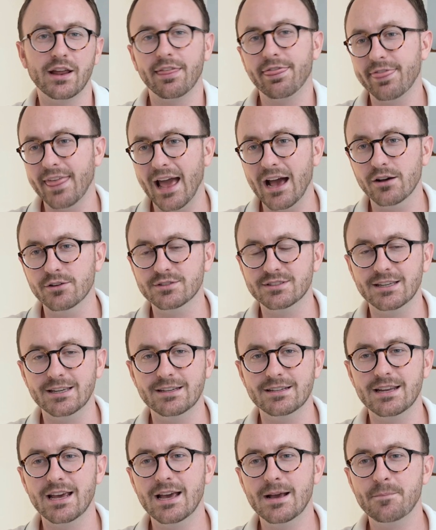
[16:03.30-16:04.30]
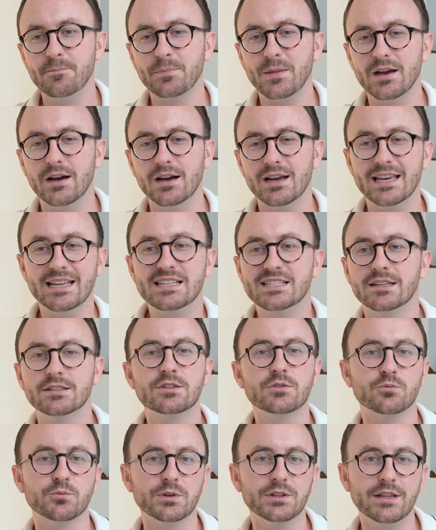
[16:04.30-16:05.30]
1000, uh, it
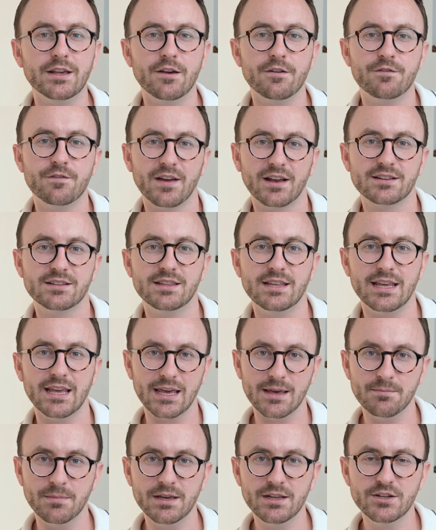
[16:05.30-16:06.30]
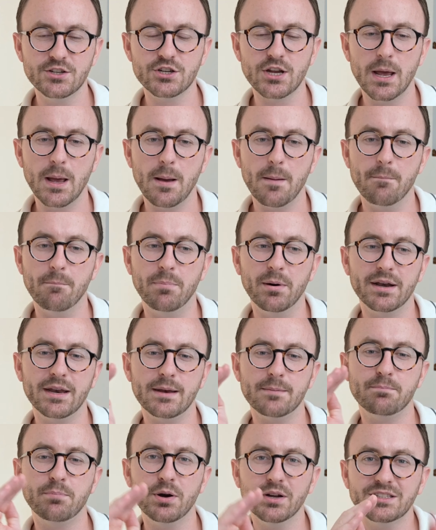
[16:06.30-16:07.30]
doesn't really affect the image, but
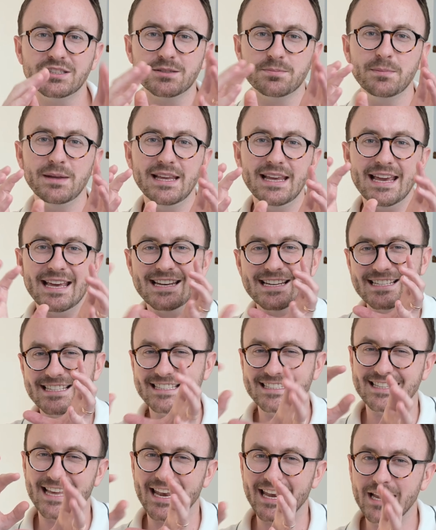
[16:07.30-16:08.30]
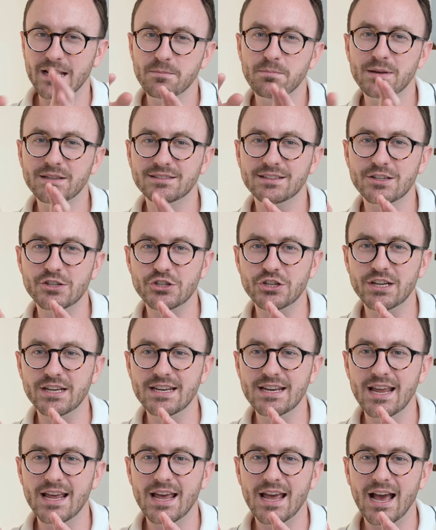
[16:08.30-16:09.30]
it puts me in a setting
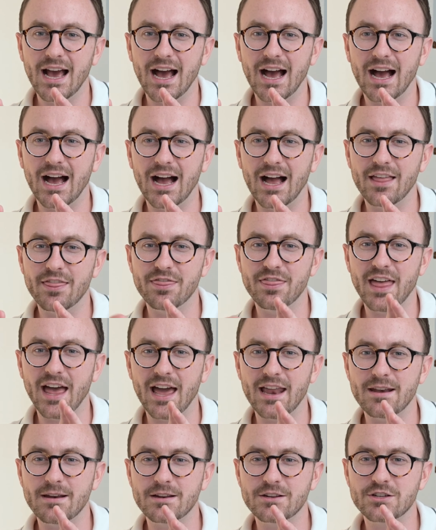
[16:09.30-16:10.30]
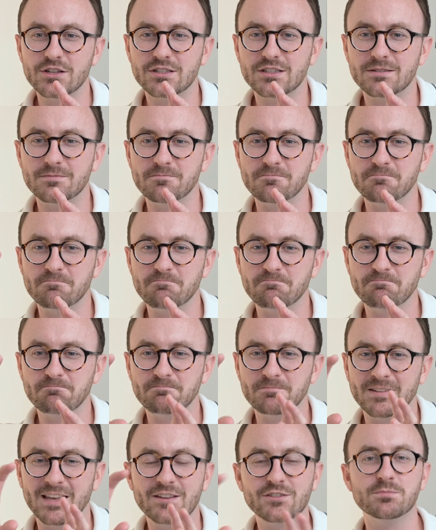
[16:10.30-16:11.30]
position uh, that just
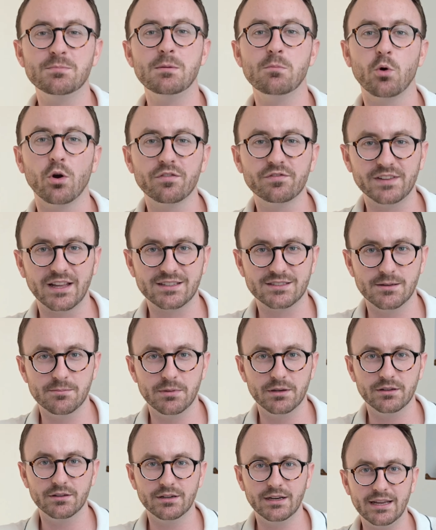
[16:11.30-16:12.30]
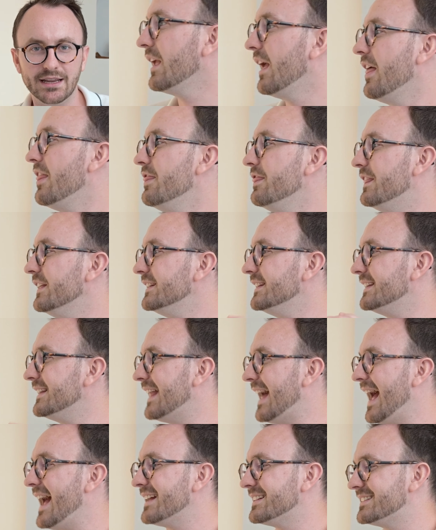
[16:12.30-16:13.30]
gives me more flexibility. The
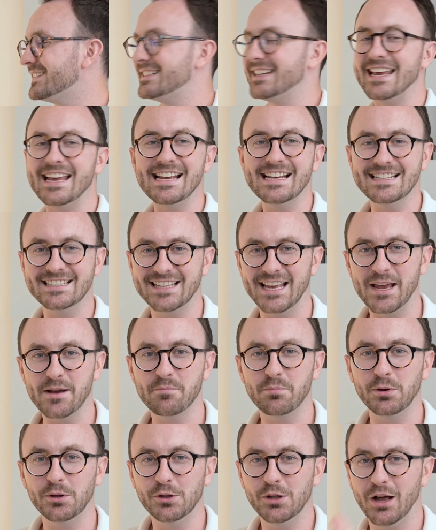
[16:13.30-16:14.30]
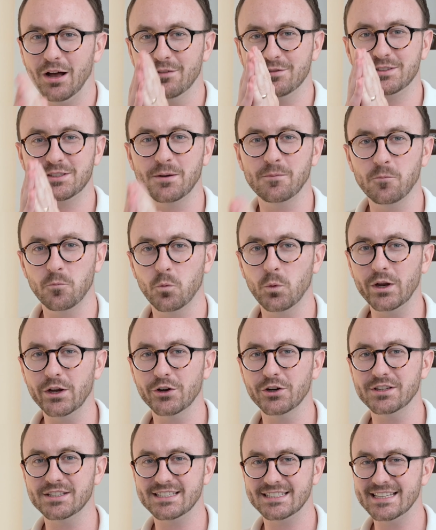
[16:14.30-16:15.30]
last example of some
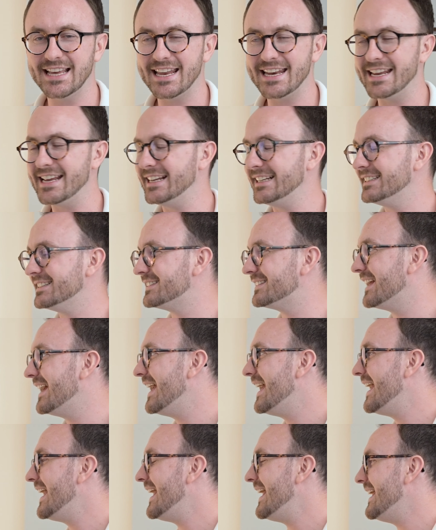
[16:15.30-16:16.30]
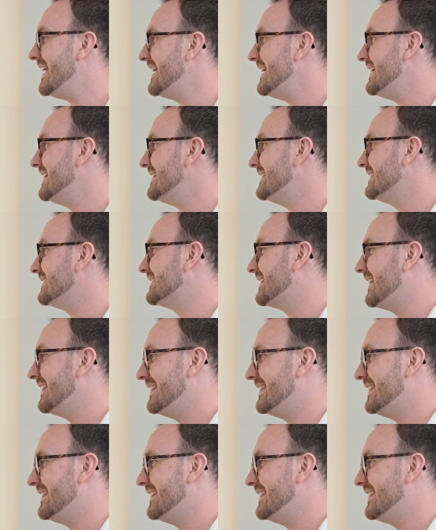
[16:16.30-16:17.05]
weird settings is